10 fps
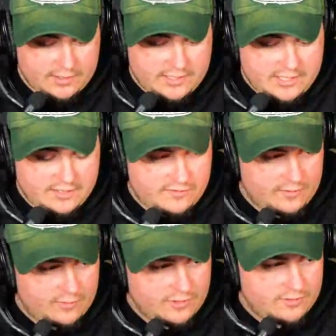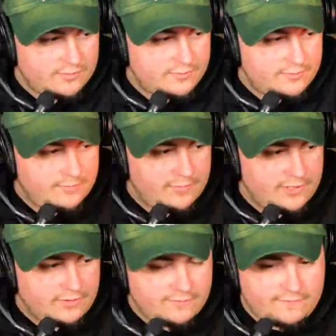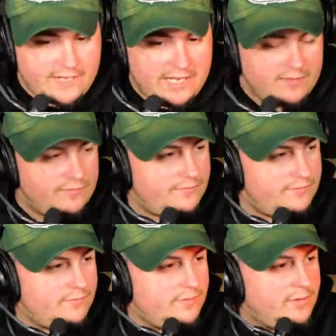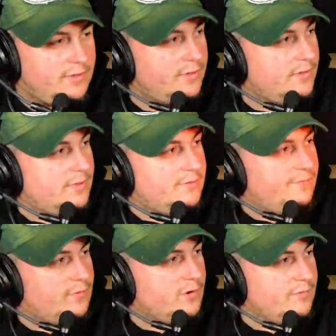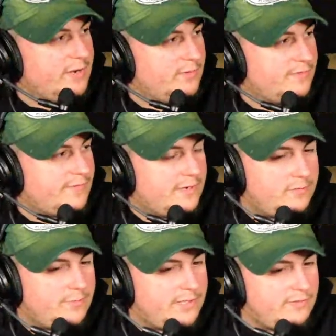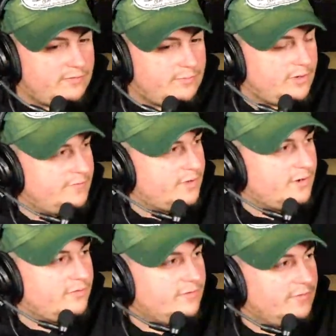kids that were, 5 and 4 writing with fountain pens, perfect cursive.